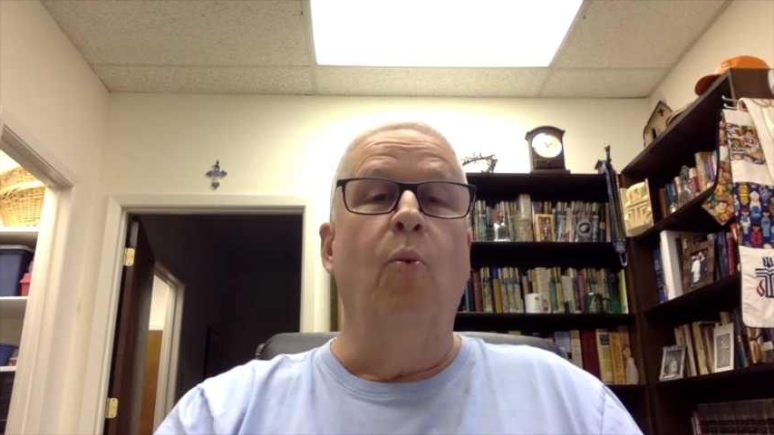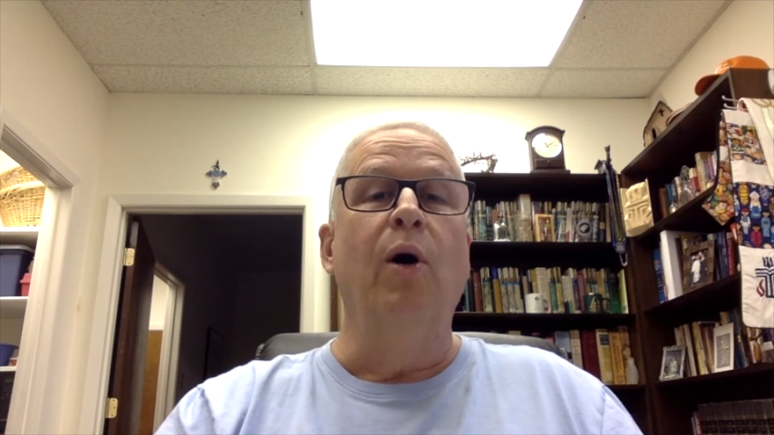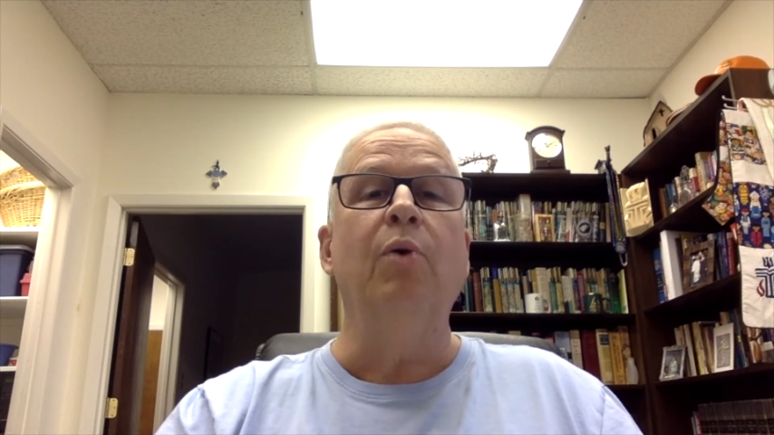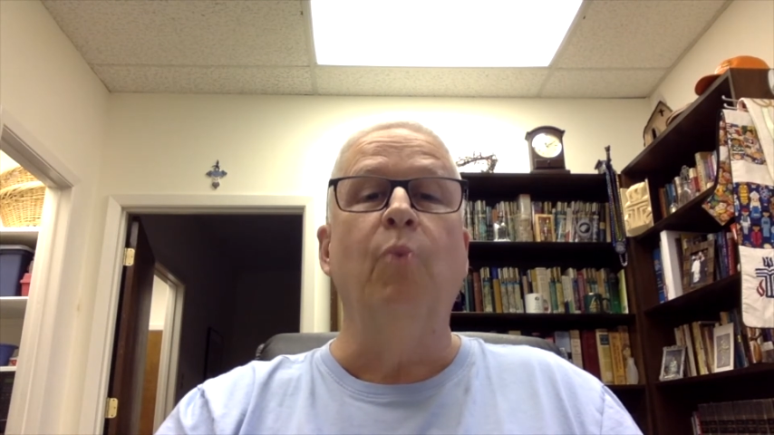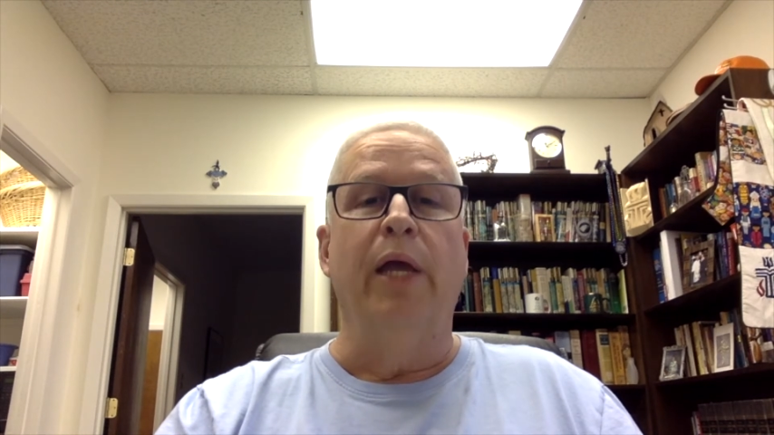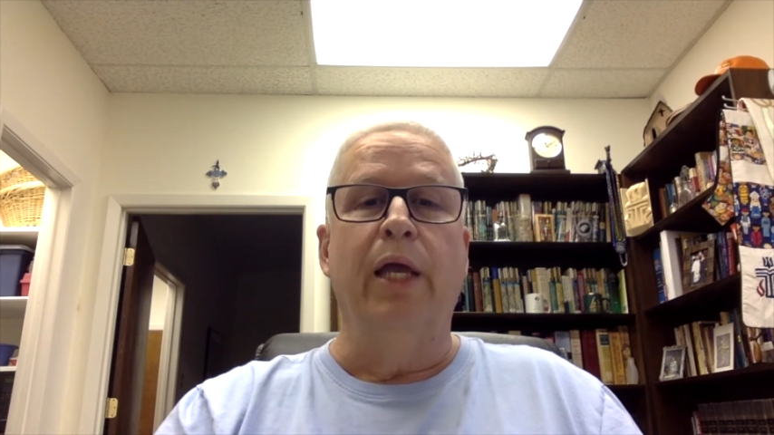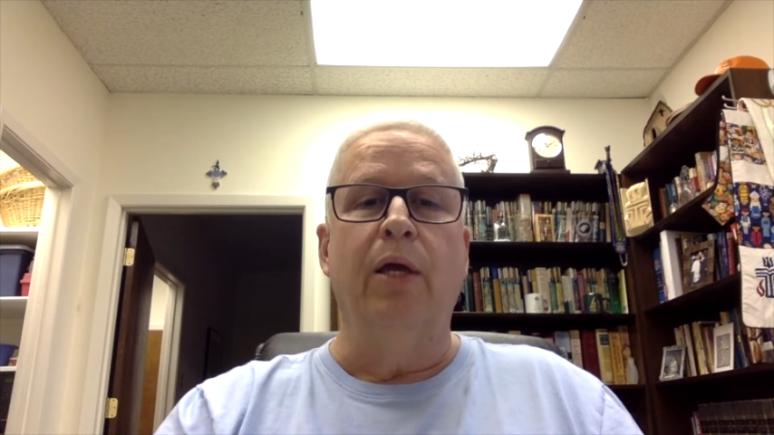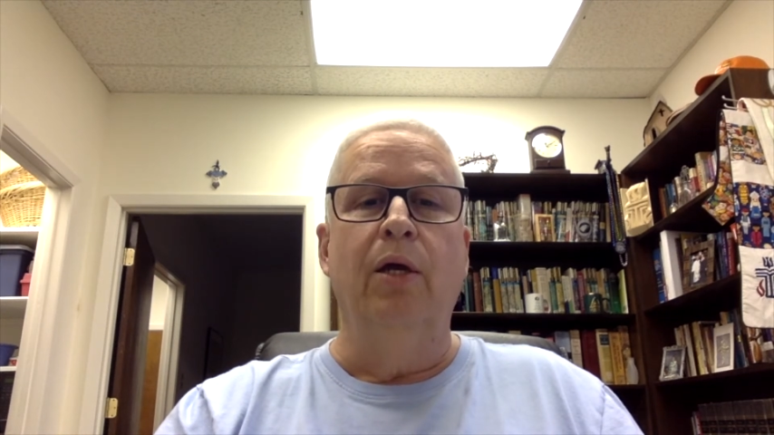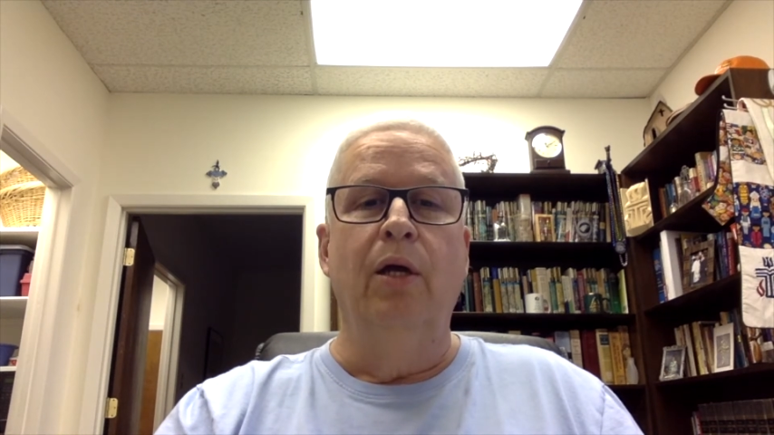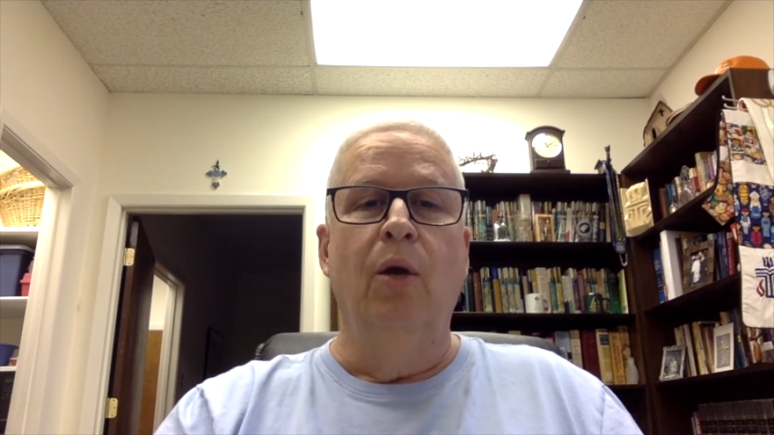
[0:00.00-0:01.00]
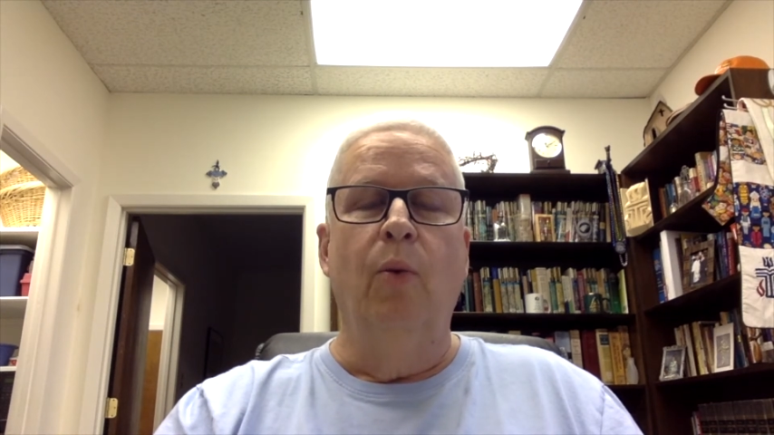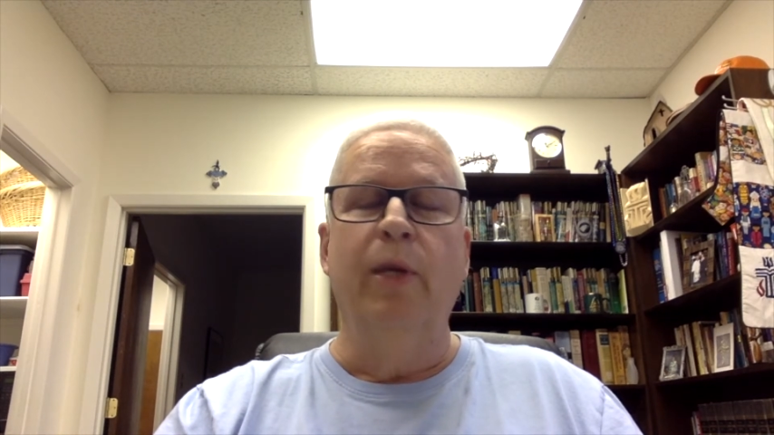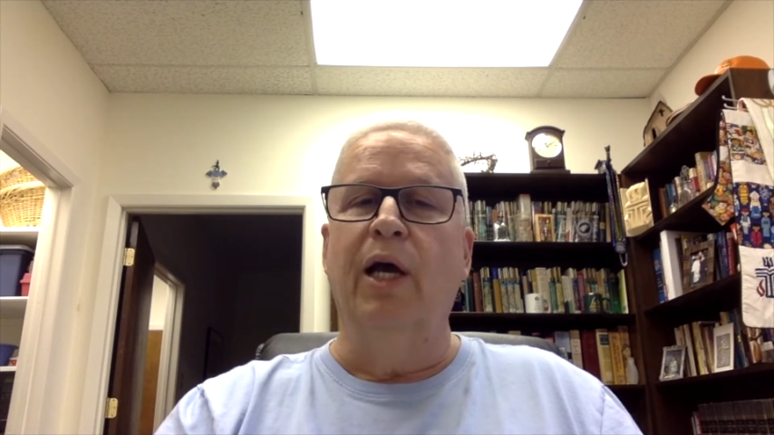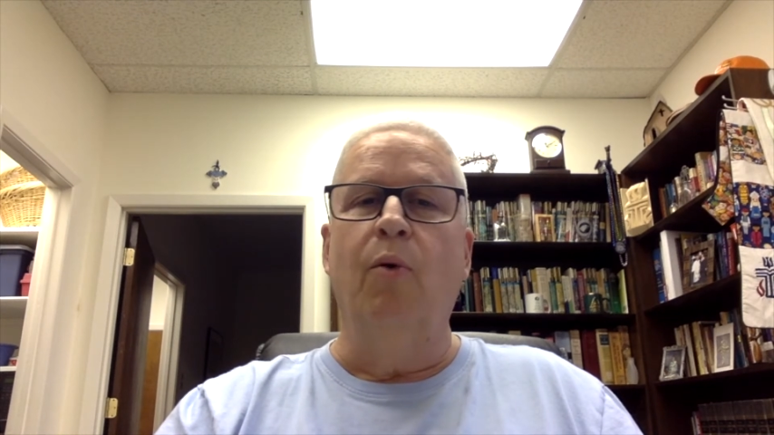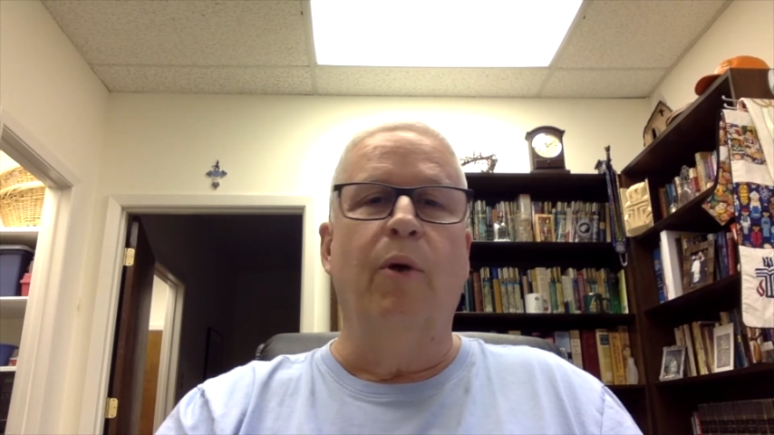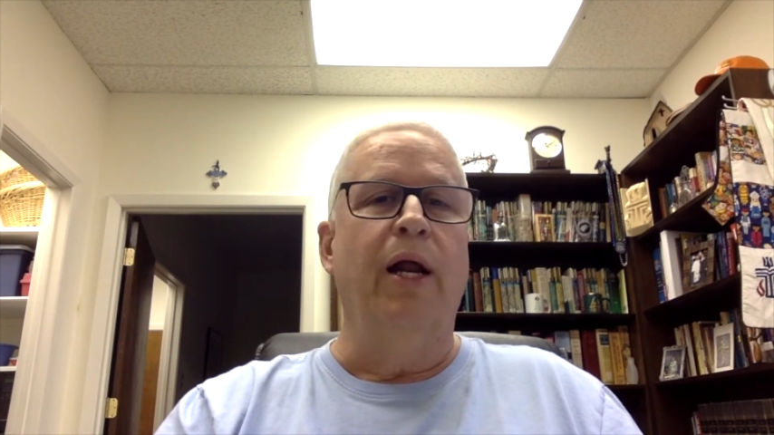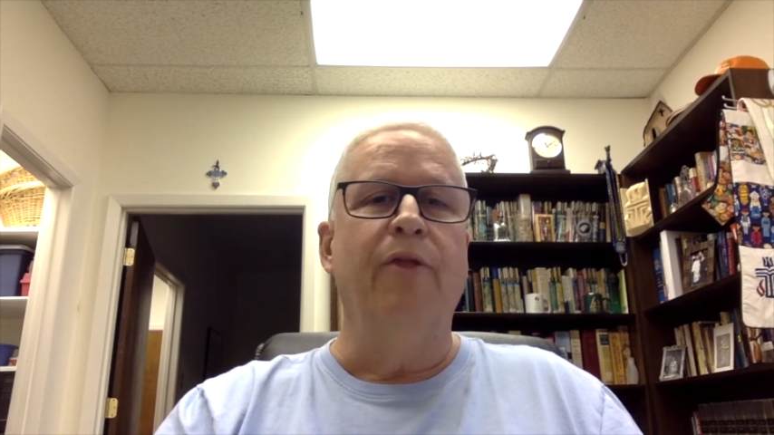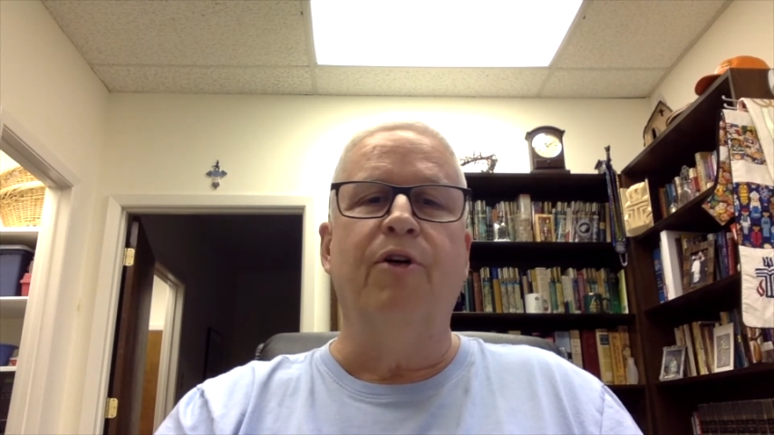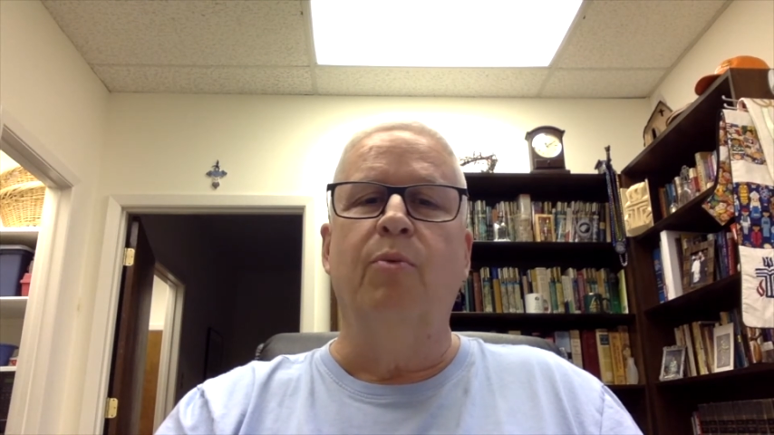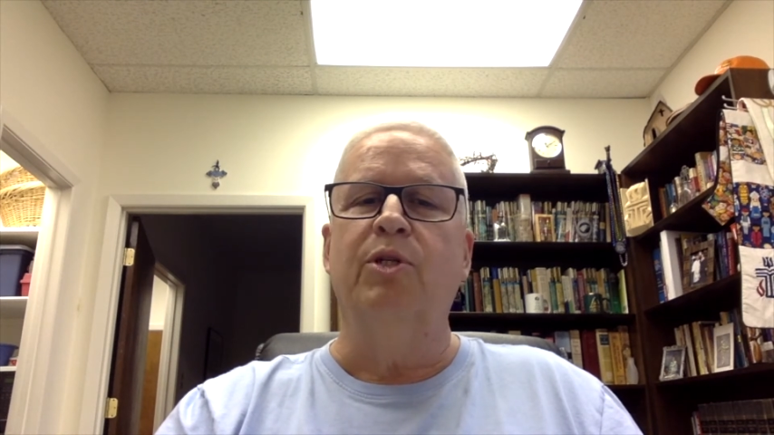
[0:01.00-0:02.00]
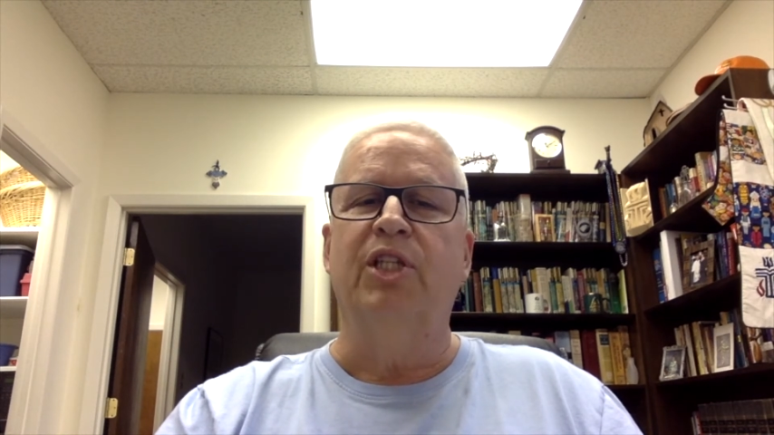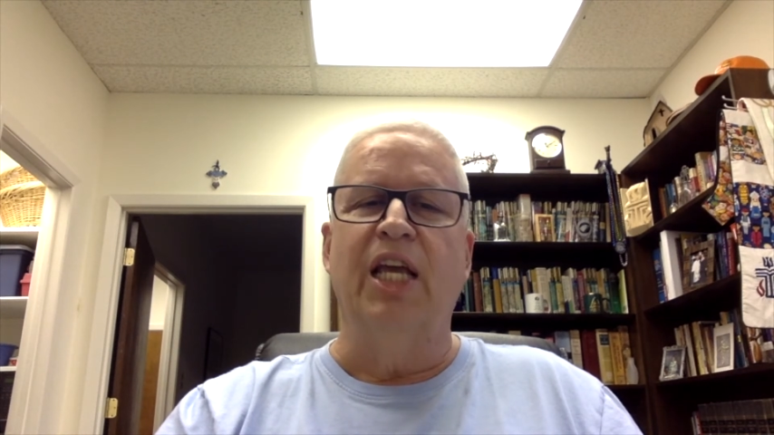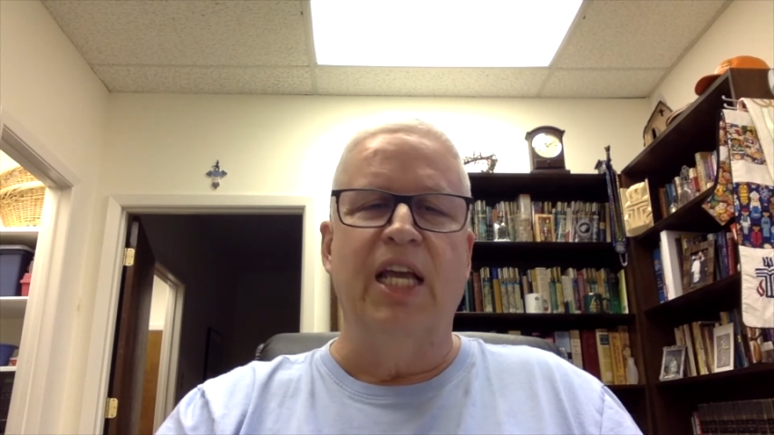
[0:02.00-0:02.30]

one week we got what I thought was the